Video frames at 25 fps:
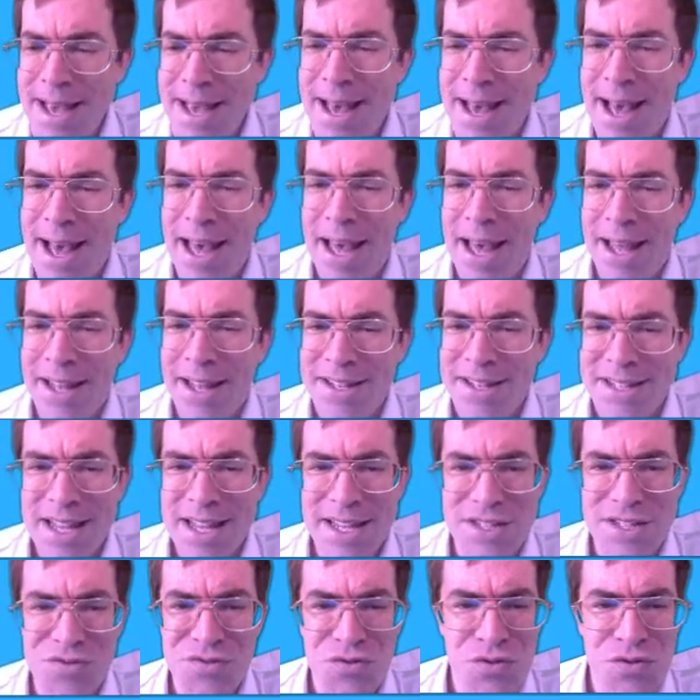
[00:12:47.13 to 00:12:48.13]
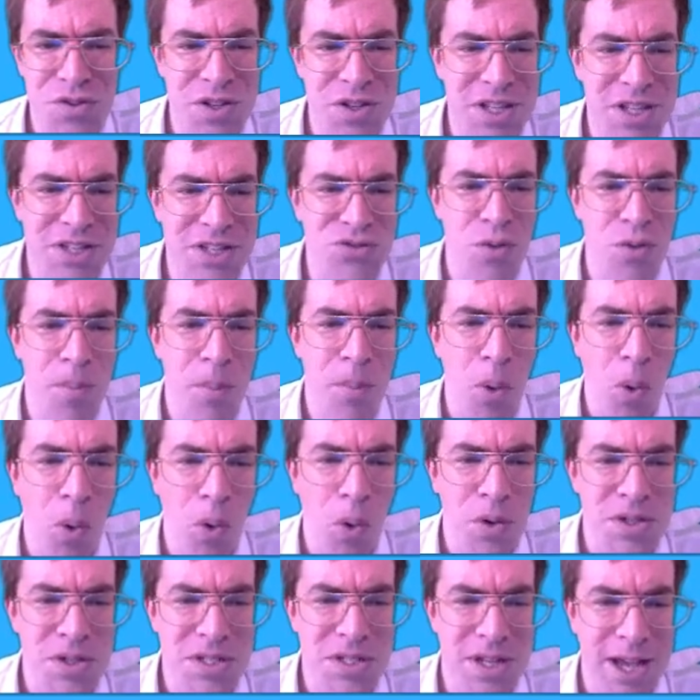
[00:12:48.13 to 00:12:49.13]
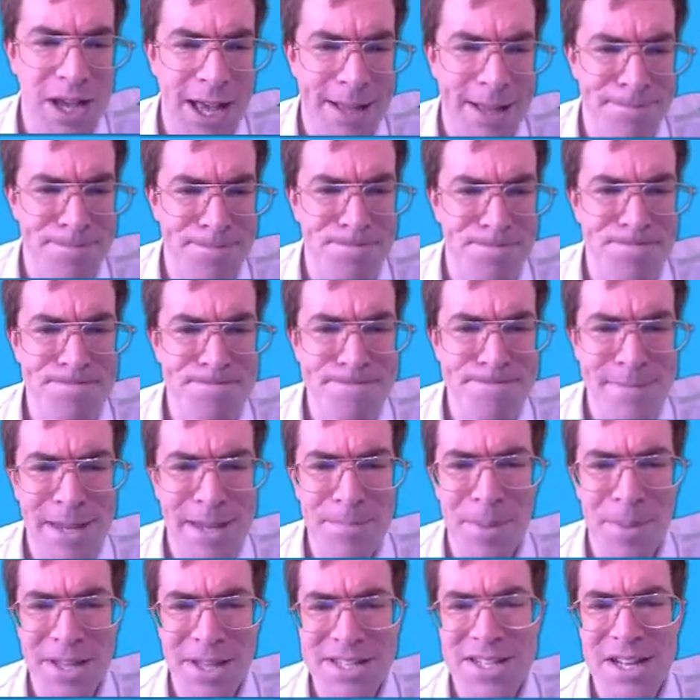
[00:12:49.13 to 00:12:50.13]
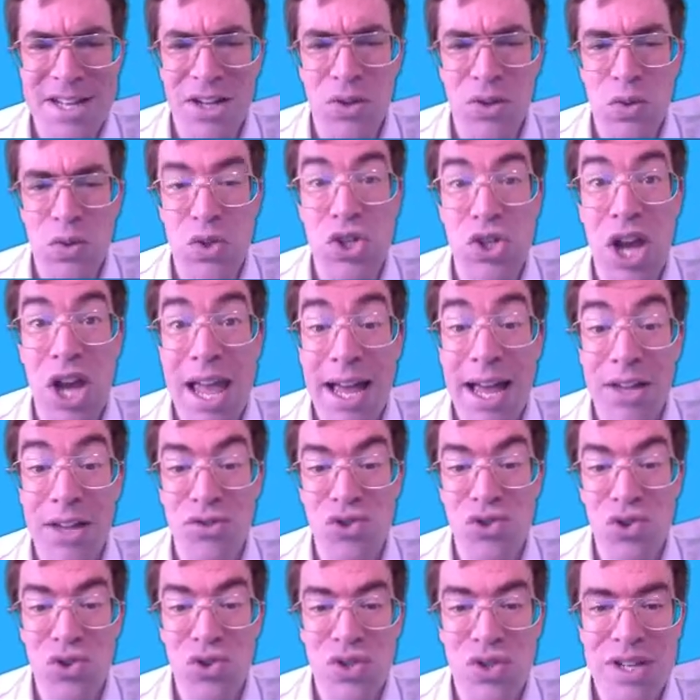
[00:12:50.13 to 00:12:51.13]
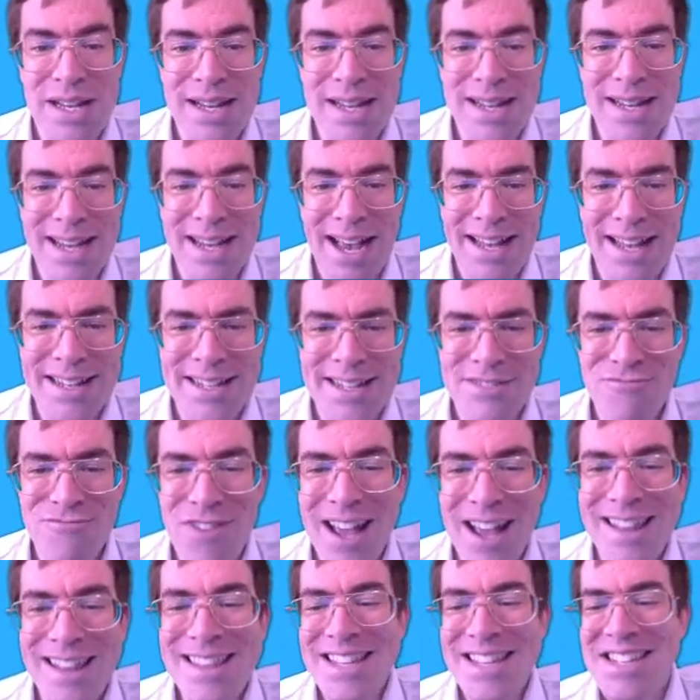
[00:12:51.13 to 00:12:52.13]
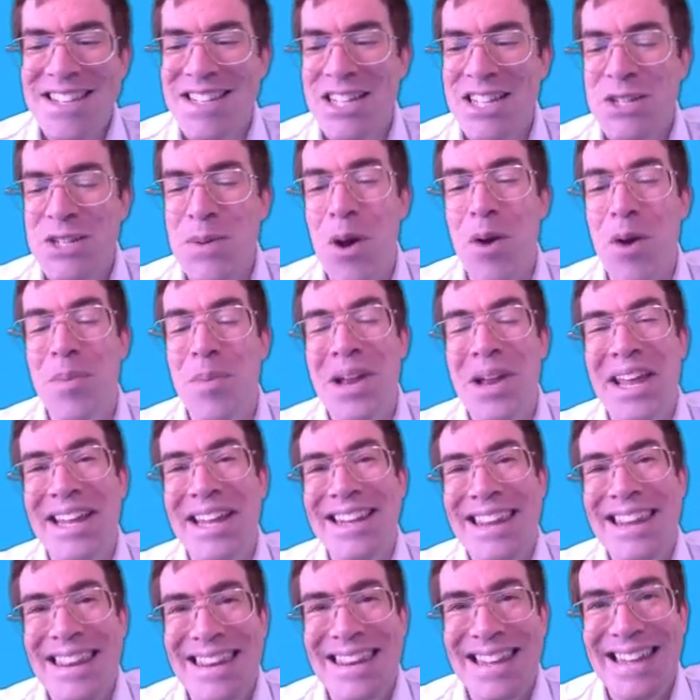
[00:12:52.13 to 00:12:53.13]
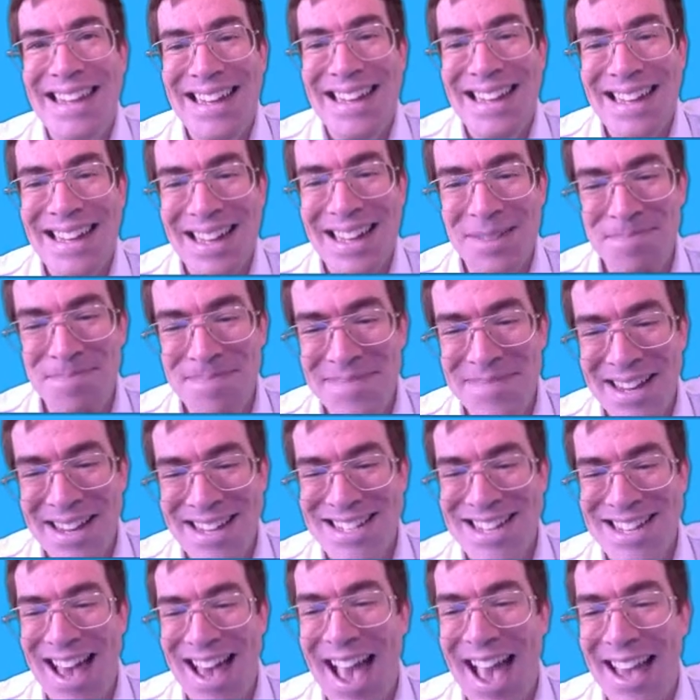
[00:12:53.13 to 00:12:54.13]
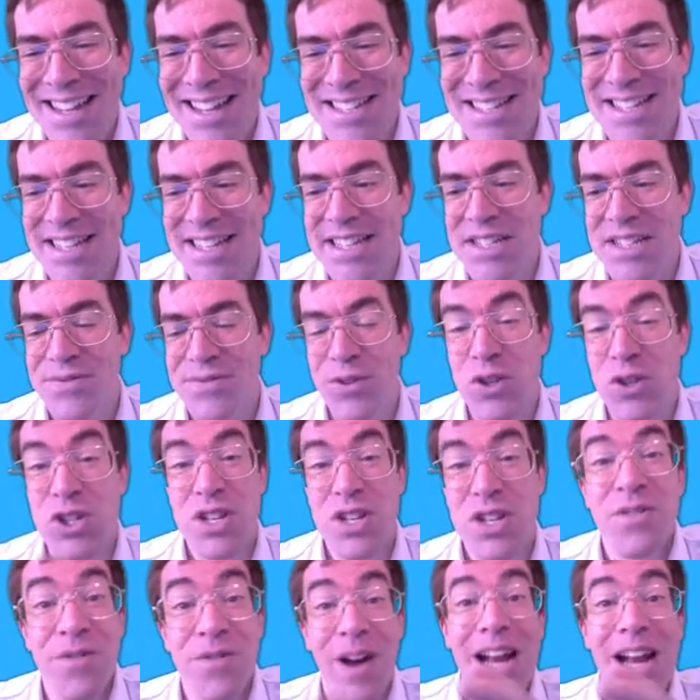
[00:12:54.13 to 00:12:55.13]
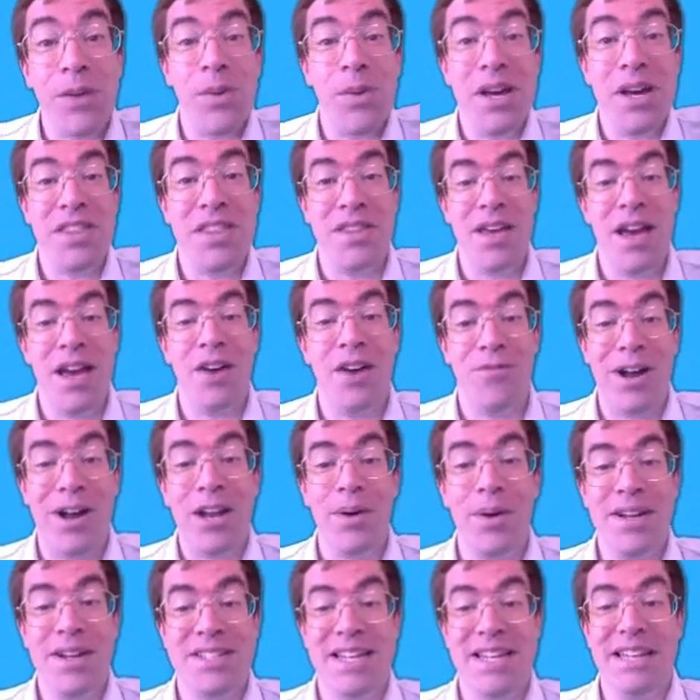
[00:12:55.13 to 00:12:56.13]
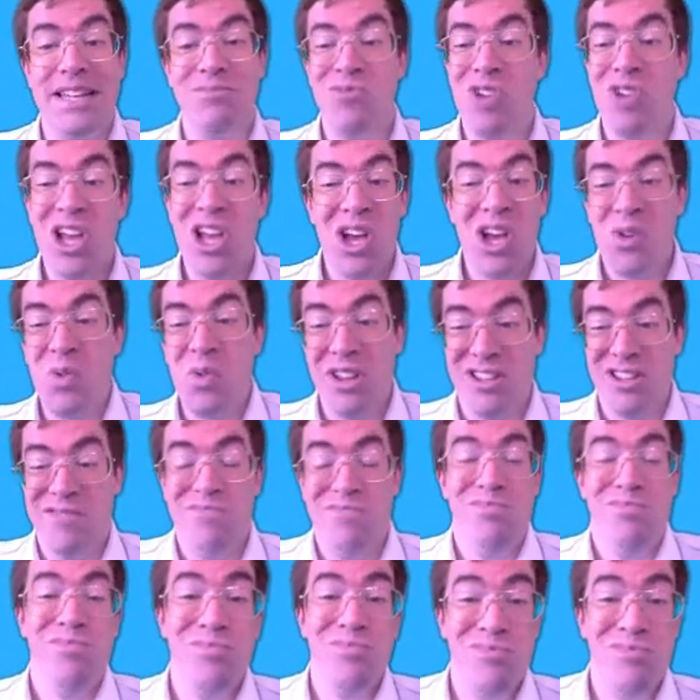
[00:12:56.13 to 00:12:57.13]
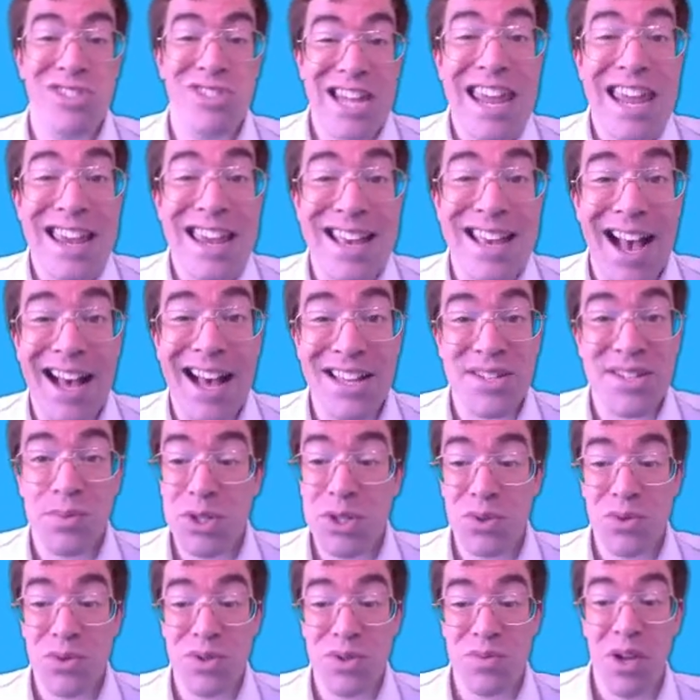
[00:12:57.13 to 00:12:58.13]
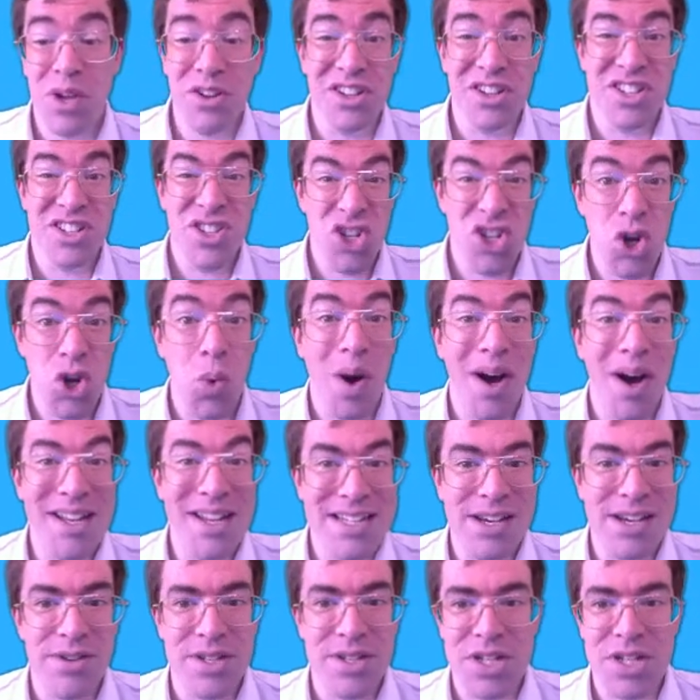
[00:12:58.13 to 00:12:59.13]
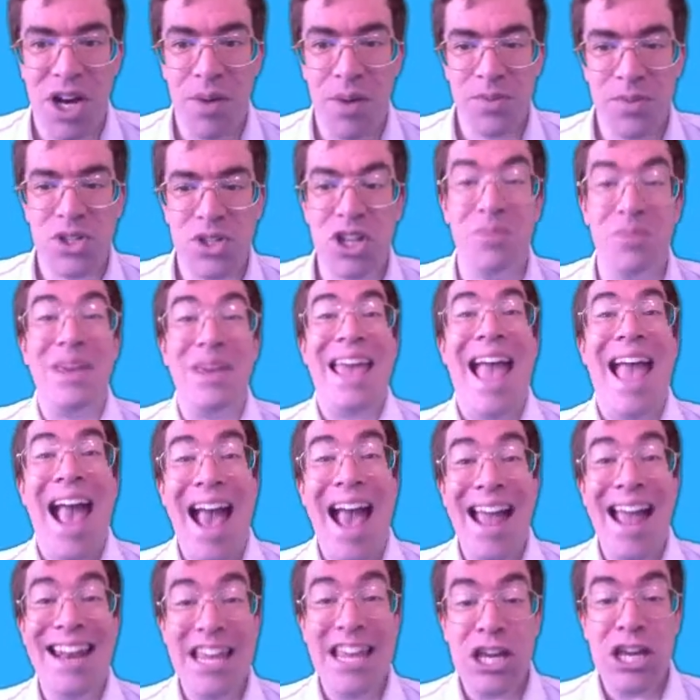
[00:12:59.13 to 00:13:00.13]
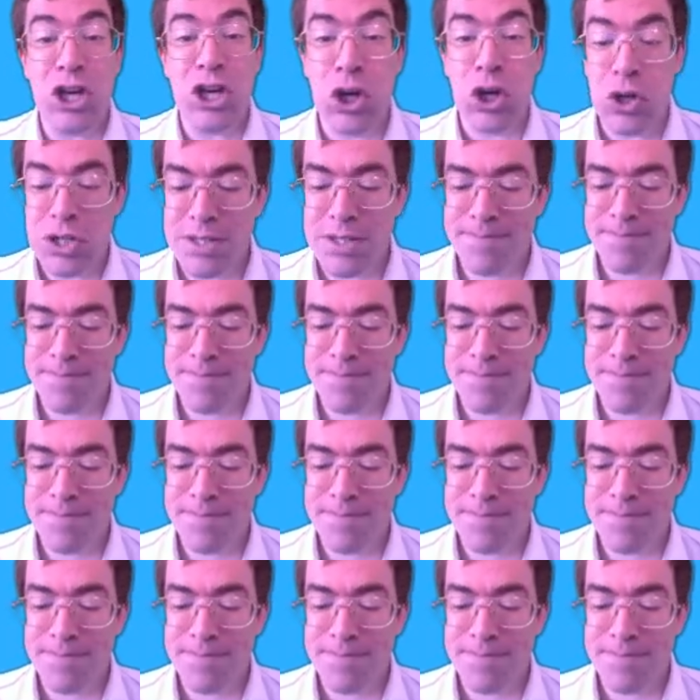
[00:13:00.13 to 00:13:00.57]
And there's this report by this guy called Jay Andrews, and he ran this experiment in the mid-80s for just evaluating whether TCAS, which was this new idea at the time, was going to be any good.